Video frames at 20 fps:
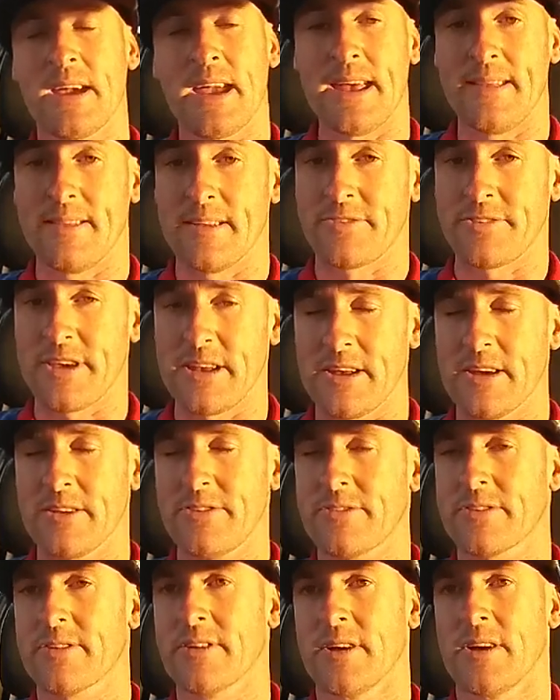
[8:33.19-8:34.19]
In the
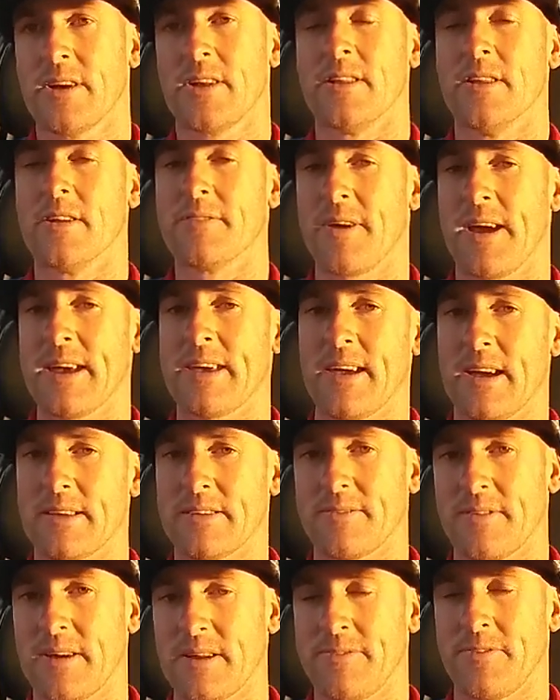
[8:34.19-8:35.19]
seniors, Ludwig
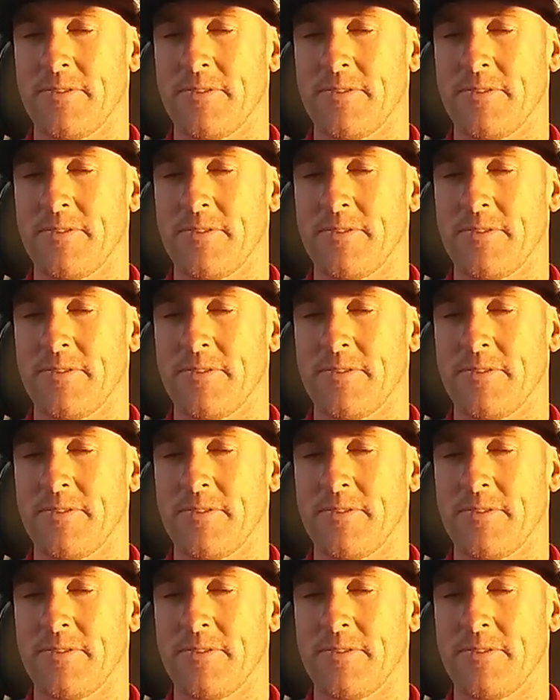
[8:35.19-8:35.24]
Janssen van